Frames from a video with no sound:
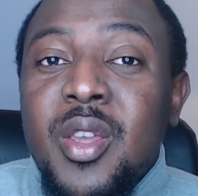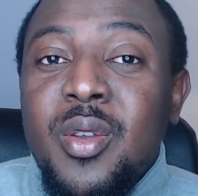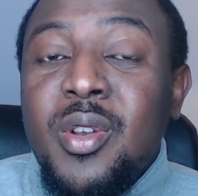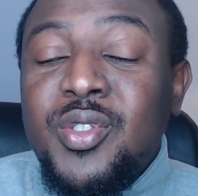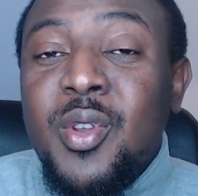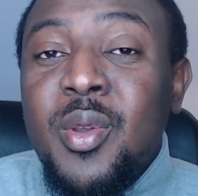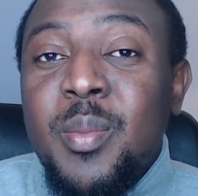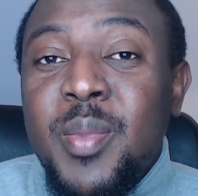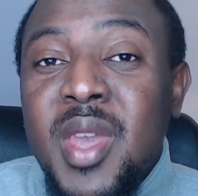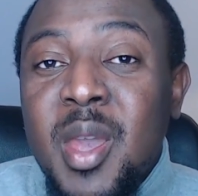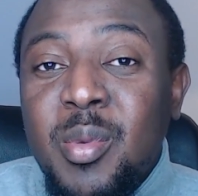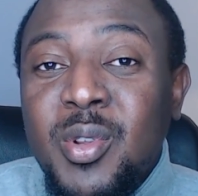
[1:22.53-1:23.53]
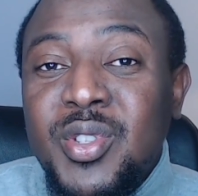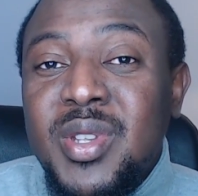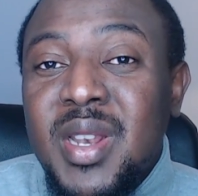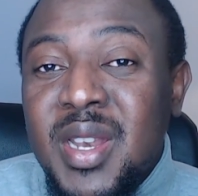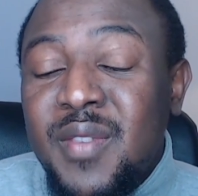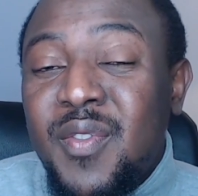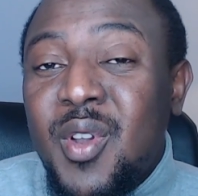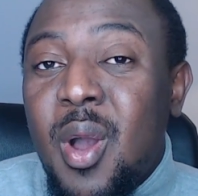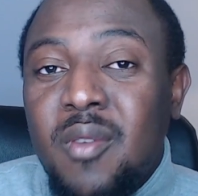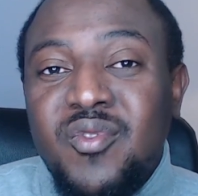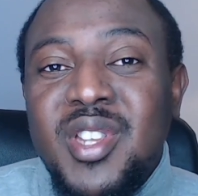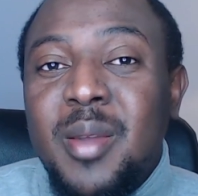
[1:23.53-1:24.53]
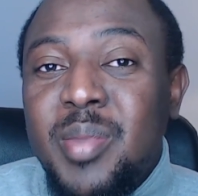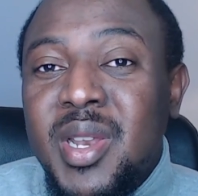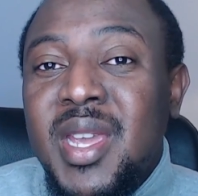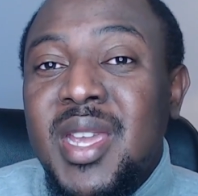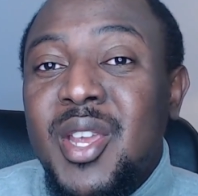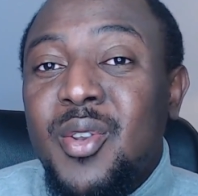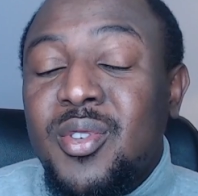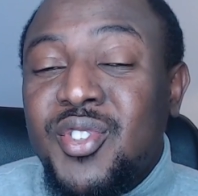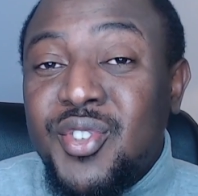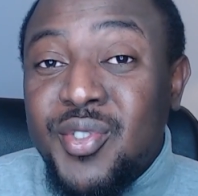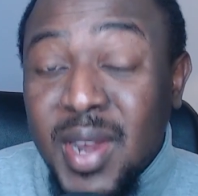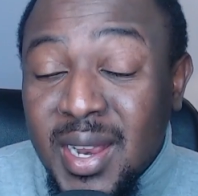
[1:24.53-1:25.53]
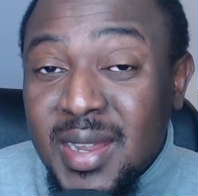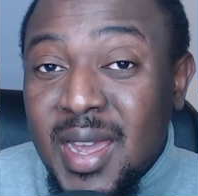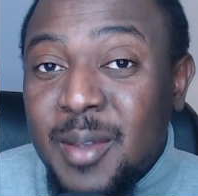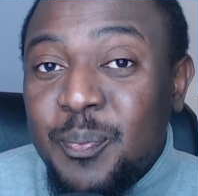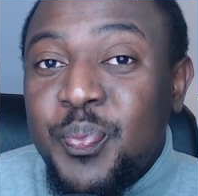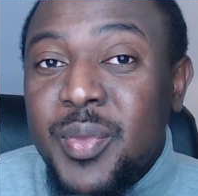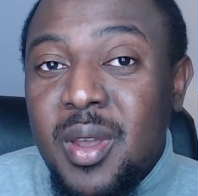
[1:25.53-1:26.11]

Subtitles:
You also be able to live comfortably in Australia.